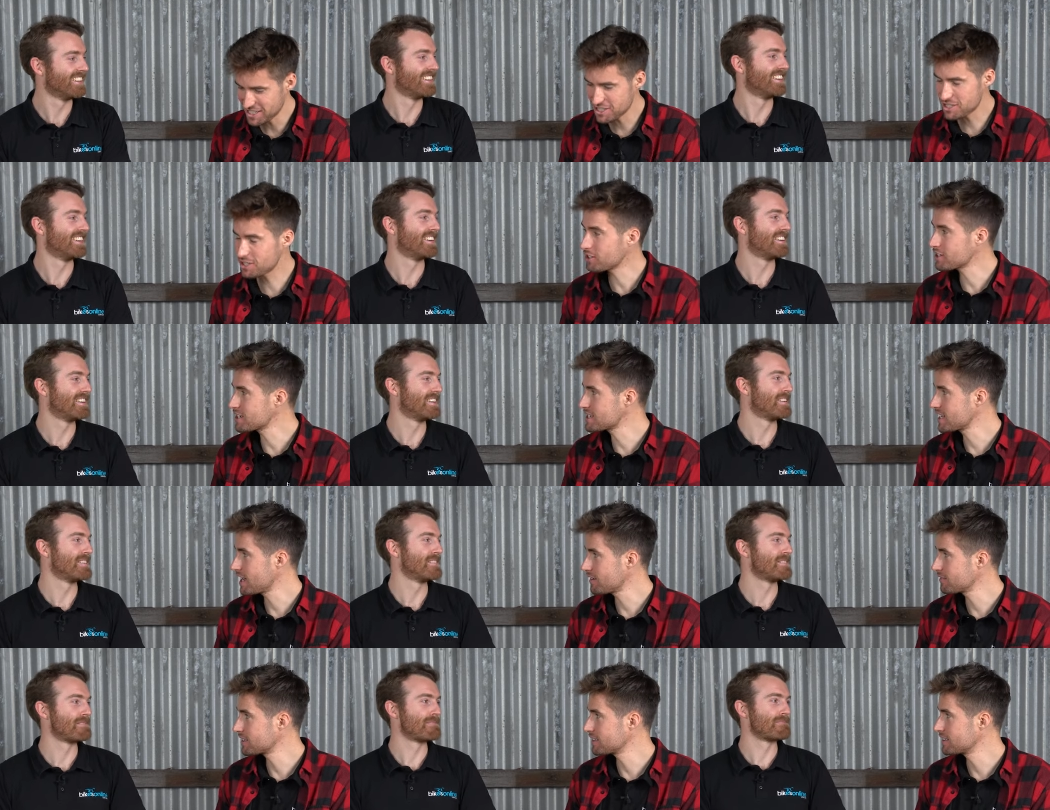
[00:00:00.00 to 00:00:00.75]
Speaker 1: He's
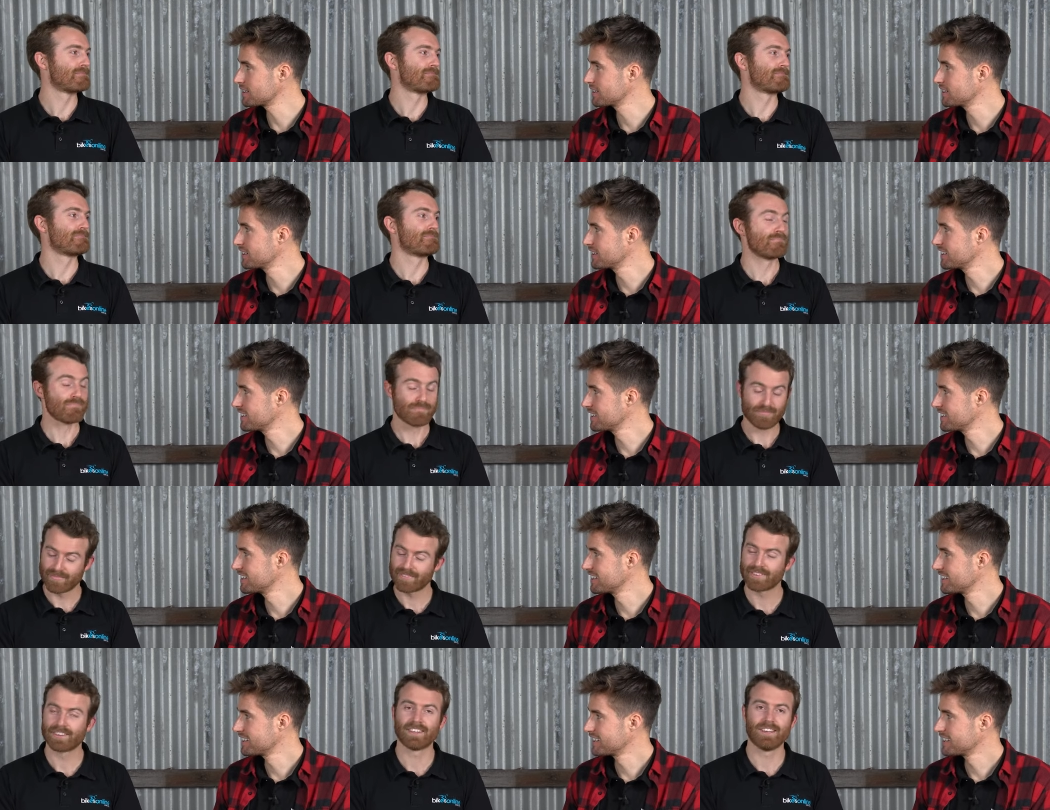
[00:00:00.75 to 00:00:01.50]
37.
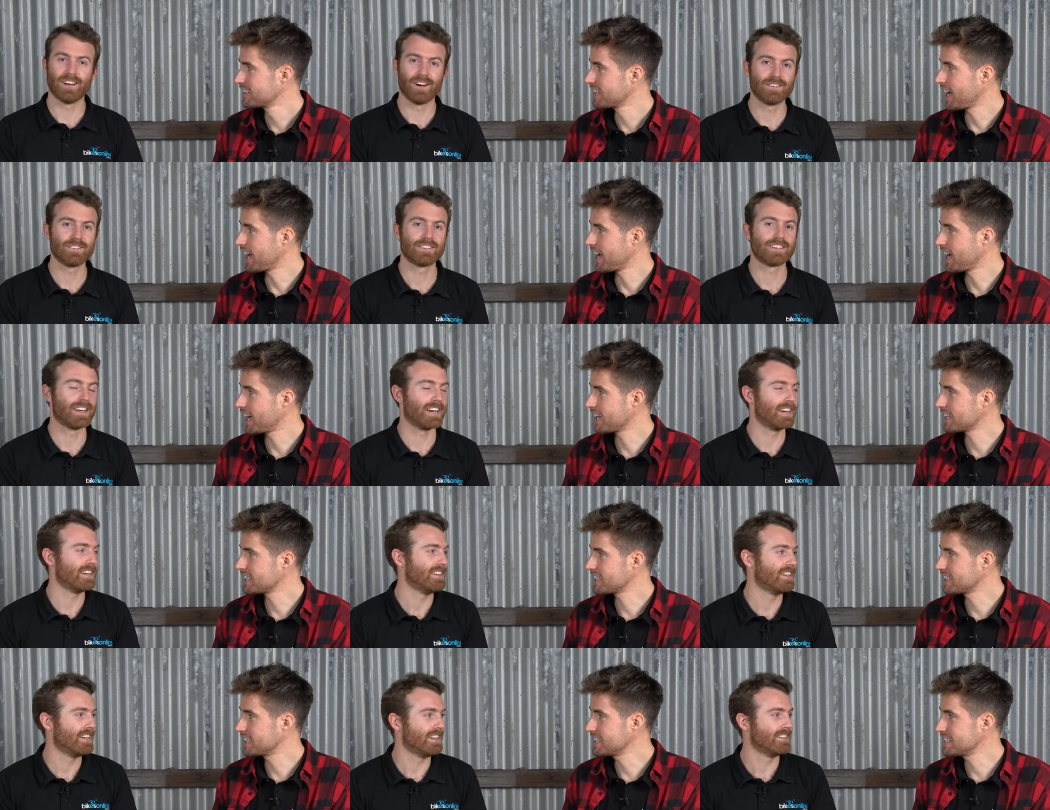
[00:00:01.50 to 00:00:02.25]
Speaker 2: Older uh,
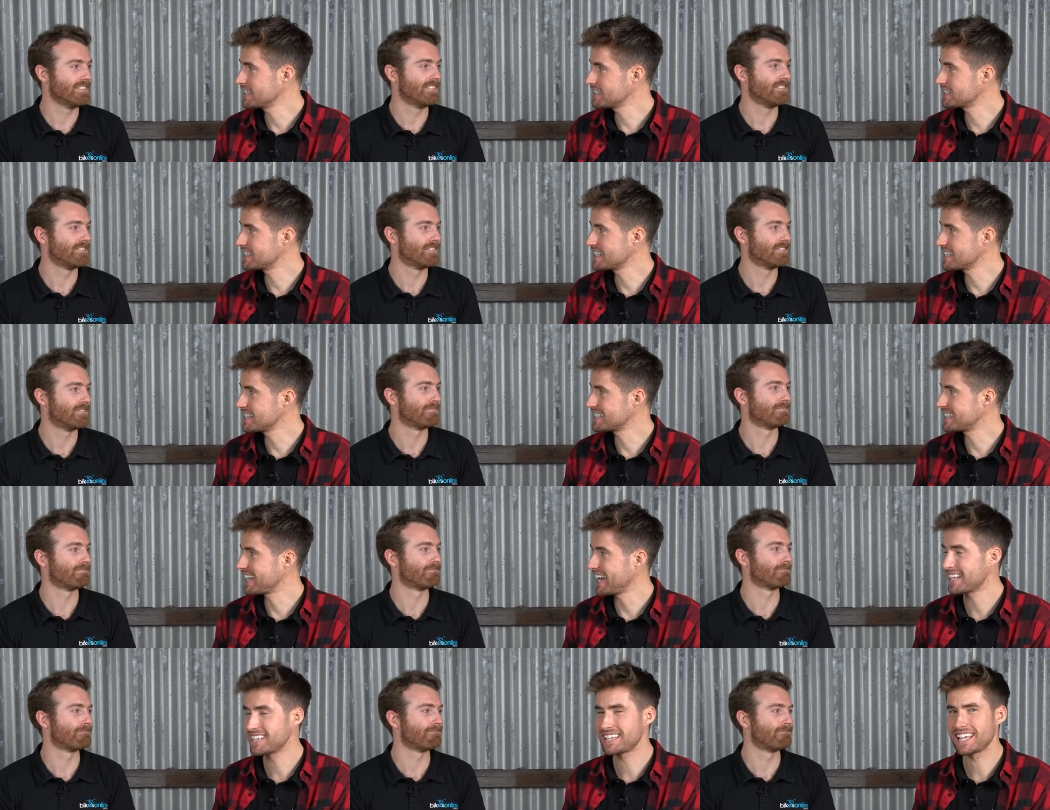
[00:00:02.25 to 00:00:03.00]
guy, yeah. He's,
Speaker 1: he's
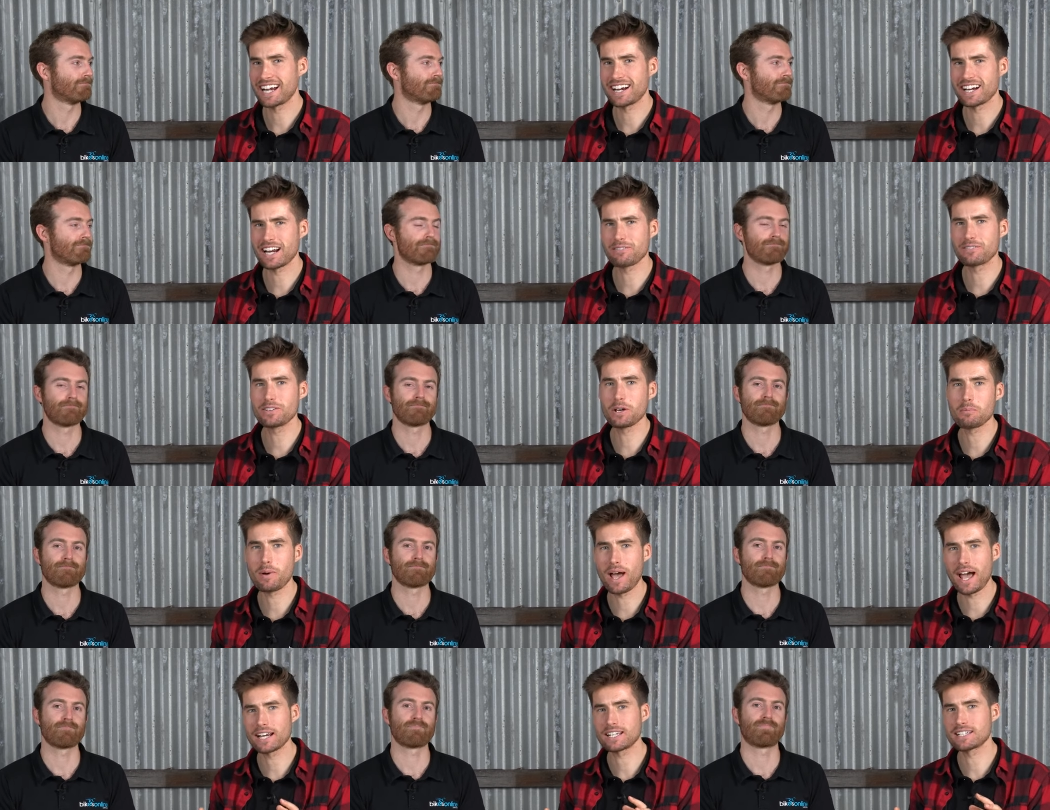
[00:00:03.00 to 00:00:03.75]
getting there. And I feel
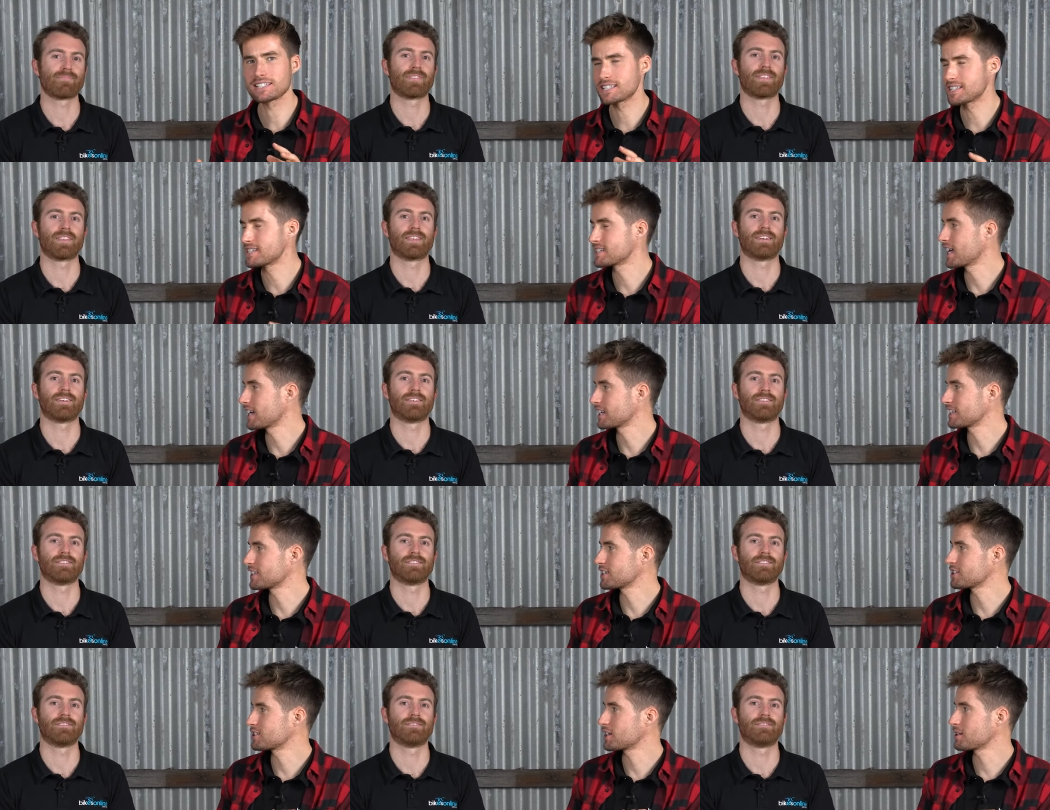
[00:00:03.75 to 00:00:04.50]
bad because in
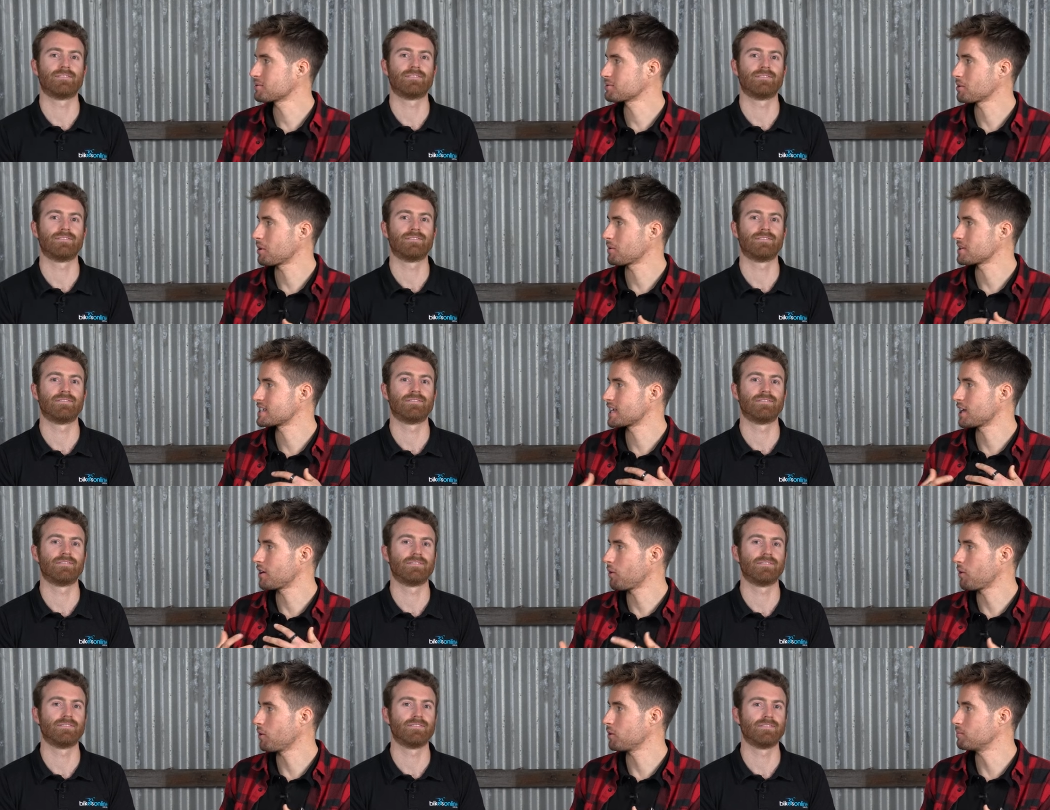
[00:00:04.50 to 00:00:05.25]
cycling terms, we always
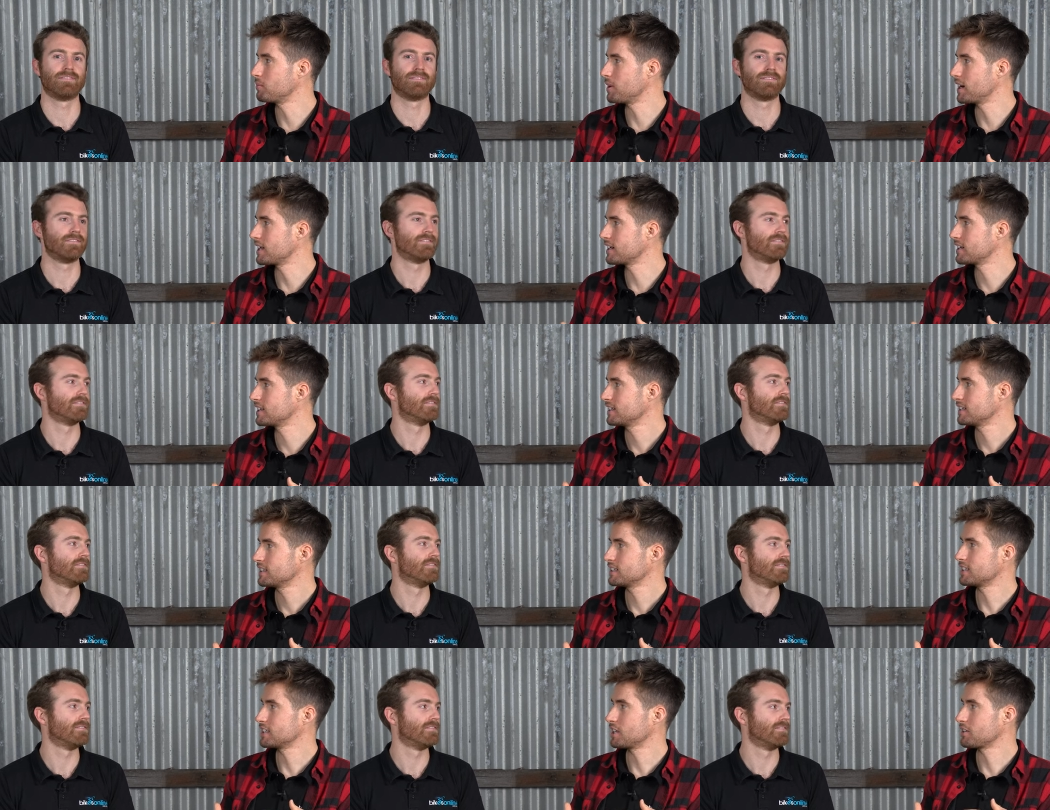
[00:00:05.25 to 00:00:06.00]
say old, but
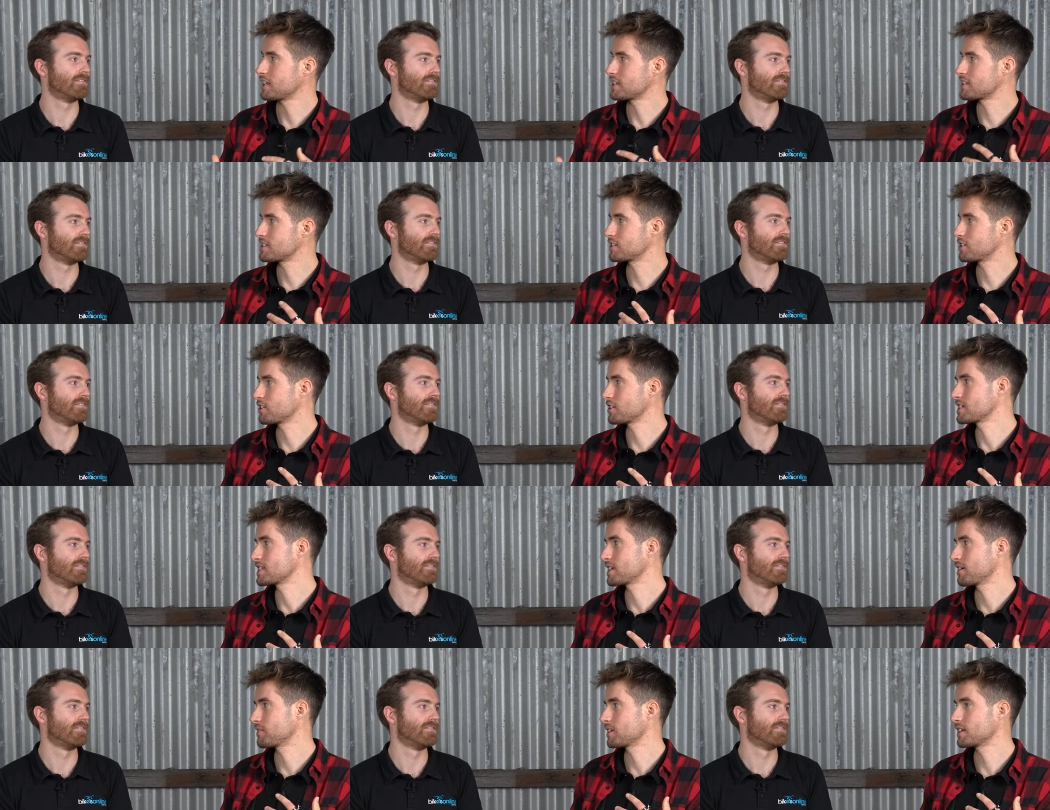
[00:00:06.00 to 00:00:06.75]
you know, that's
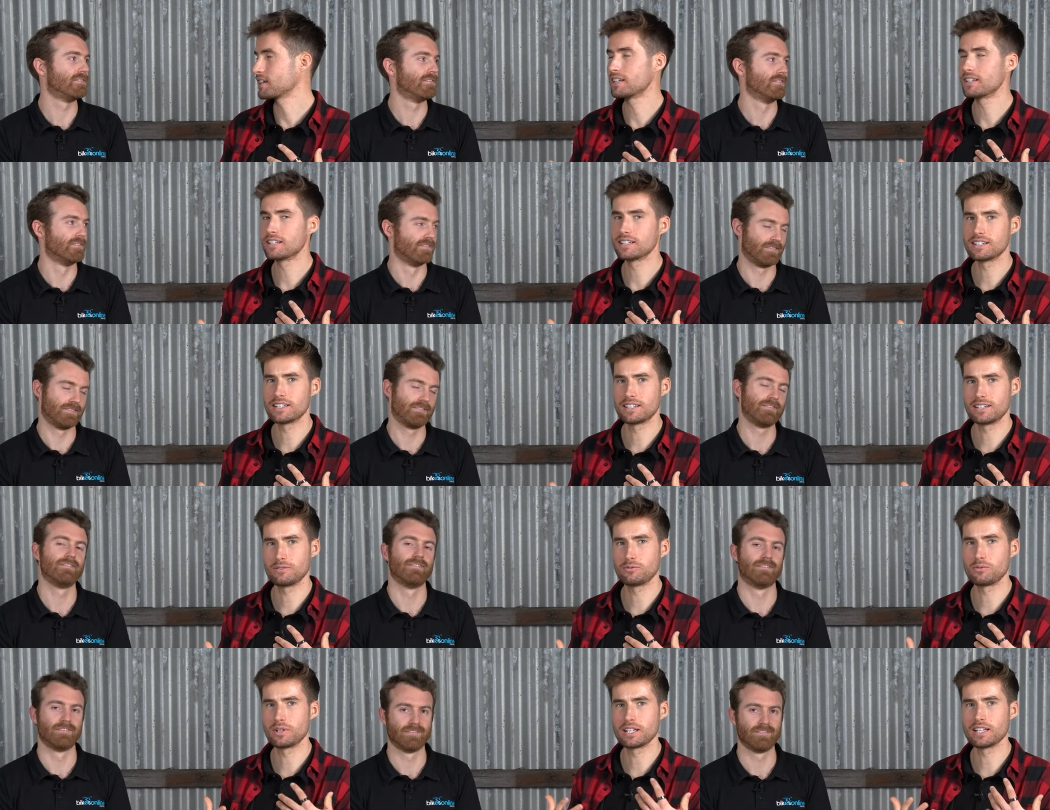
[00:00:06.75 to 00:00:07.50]
37 in,
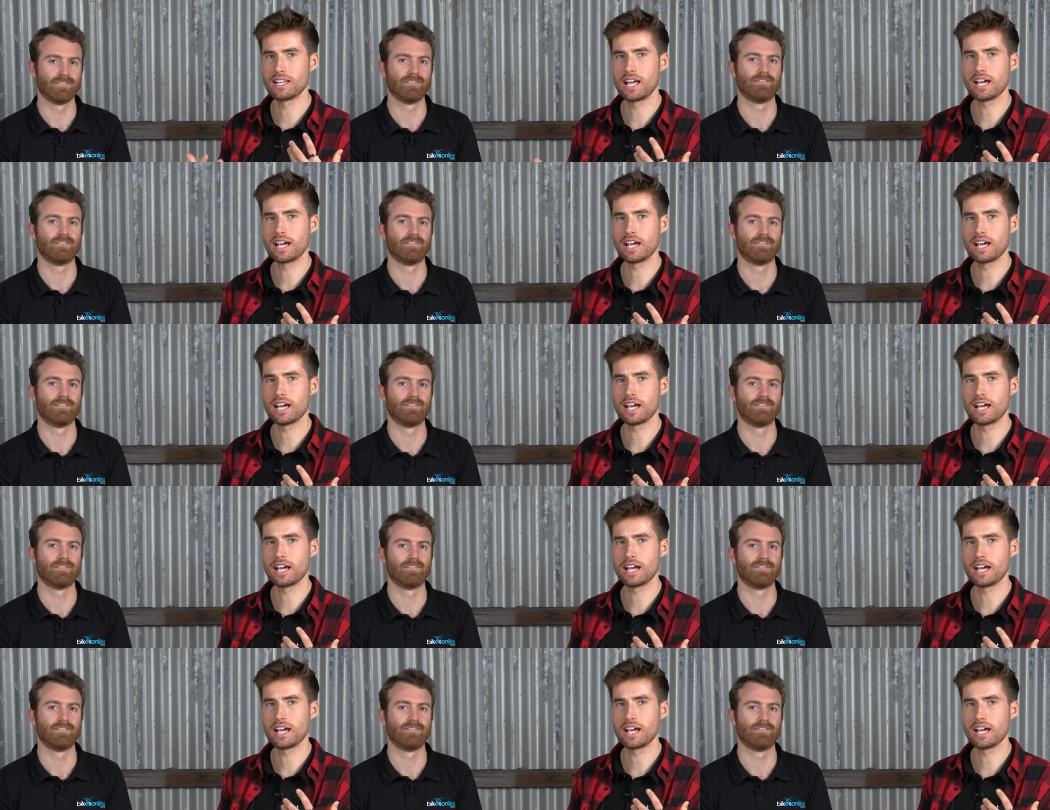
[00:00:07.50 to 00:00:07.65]
in real